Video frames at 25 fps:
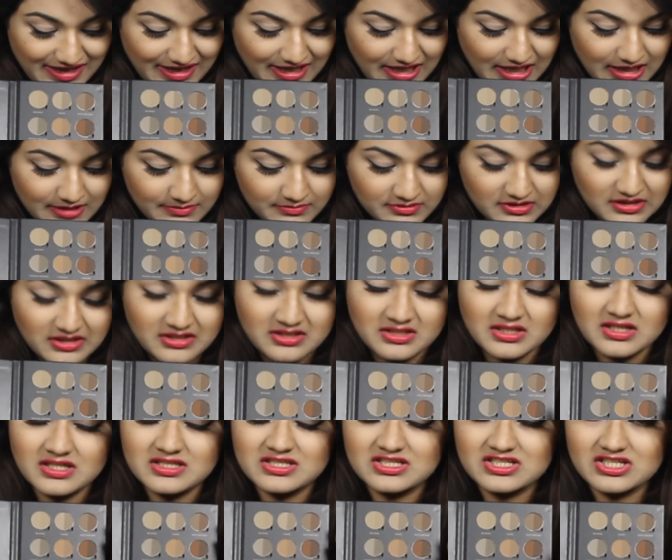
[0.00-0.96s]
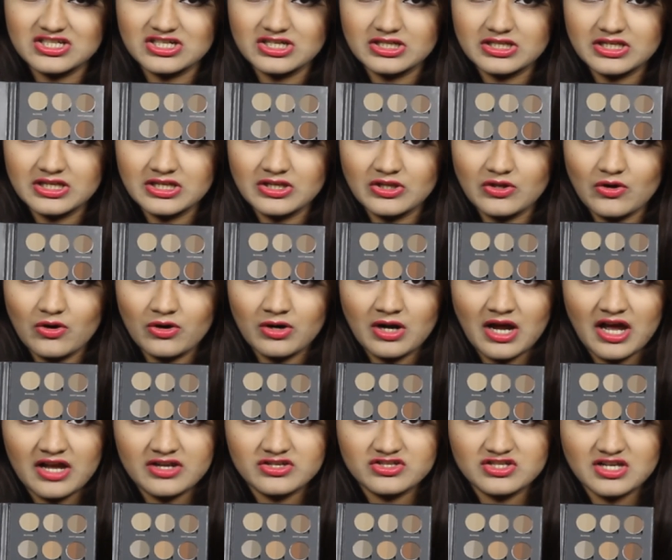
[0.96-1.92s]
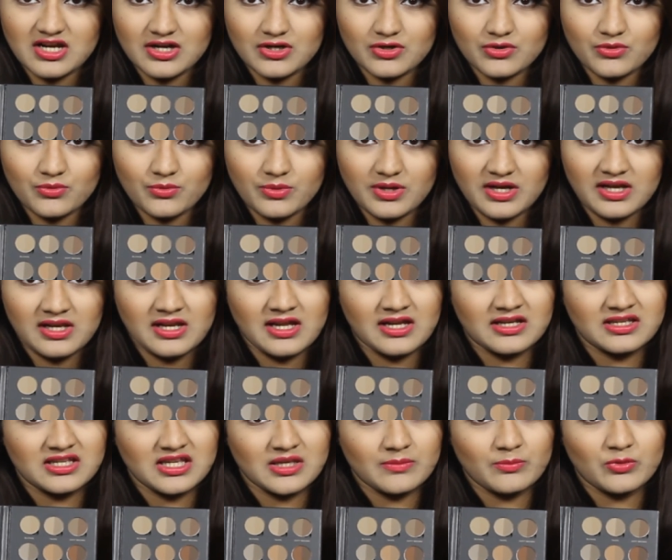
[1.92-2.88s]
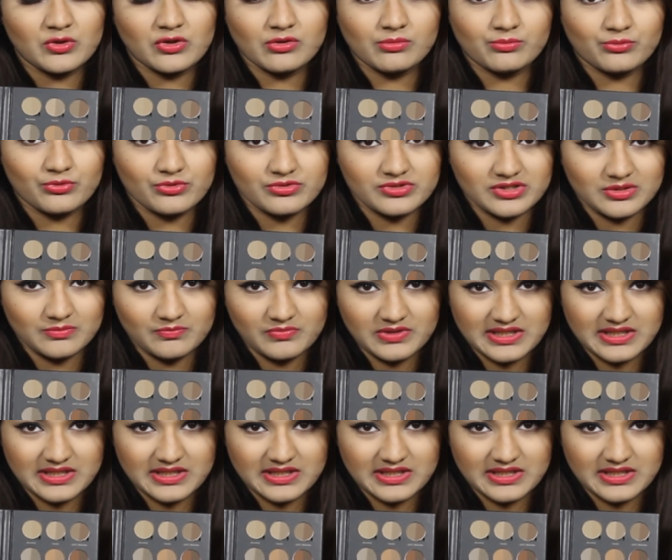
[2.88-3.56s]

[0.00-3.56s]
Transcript: helps in adhering your eyeshadow well and keeping your brows in